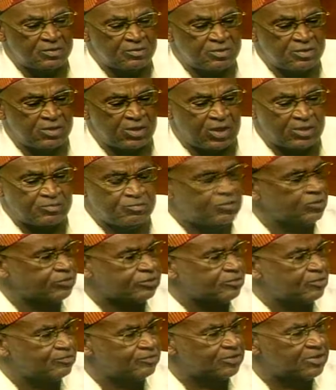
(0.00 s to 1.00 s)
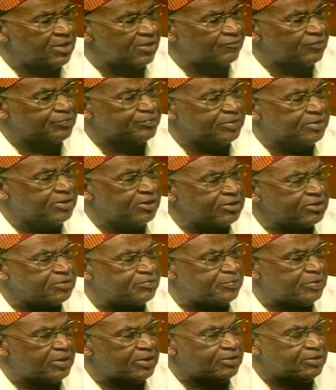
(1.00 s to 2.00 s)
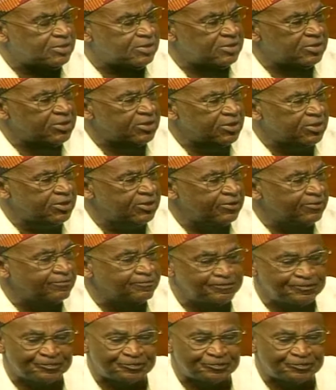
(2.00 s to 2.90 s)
a lot of Muslims never participated in